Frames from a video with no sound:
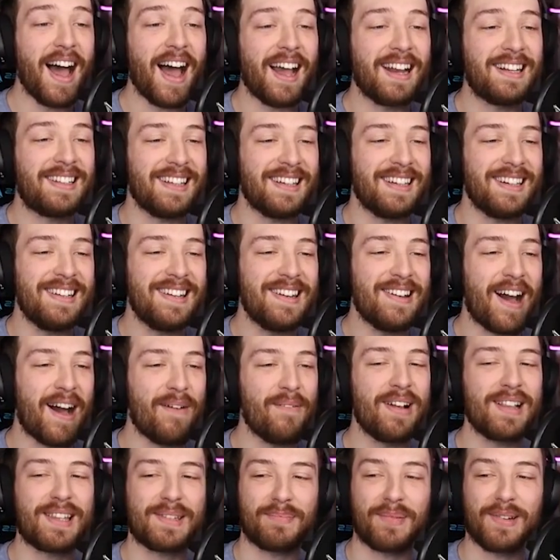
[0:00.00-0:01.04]
I did new.
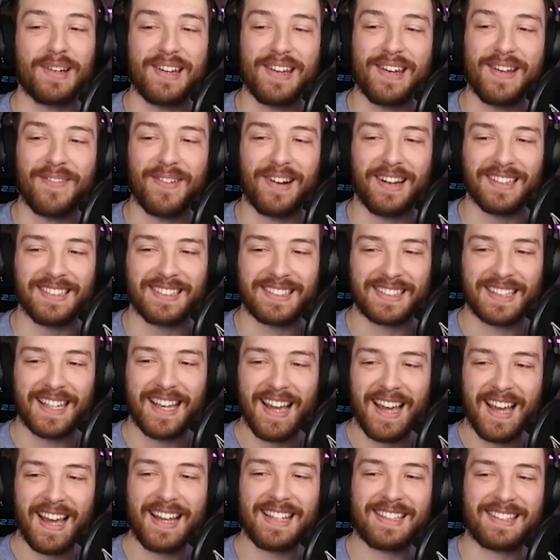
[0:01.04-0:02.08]
I meant to put nuance.
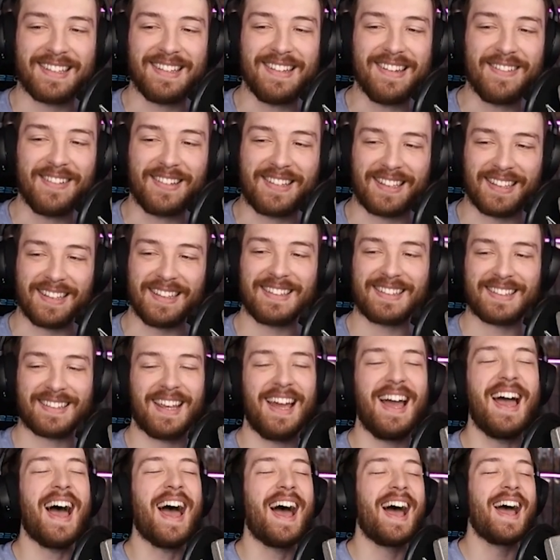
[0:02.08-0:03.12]
It's nuisance.